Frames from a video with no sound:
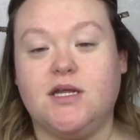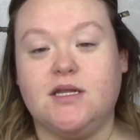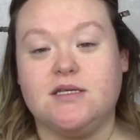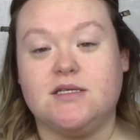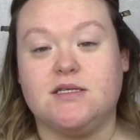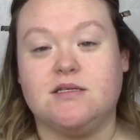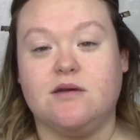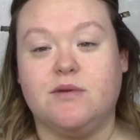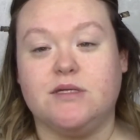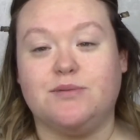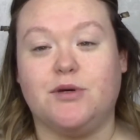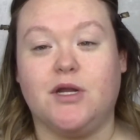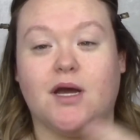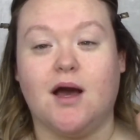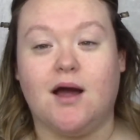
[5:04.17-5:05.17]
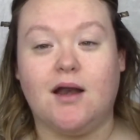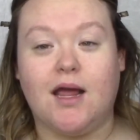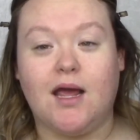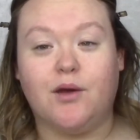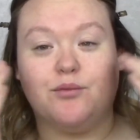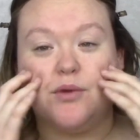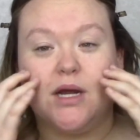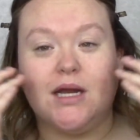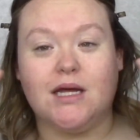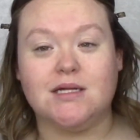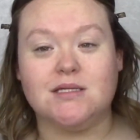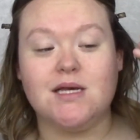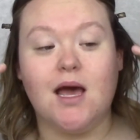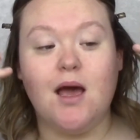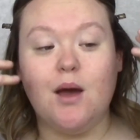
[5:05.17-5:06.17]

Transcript: the system is putting on a Radiance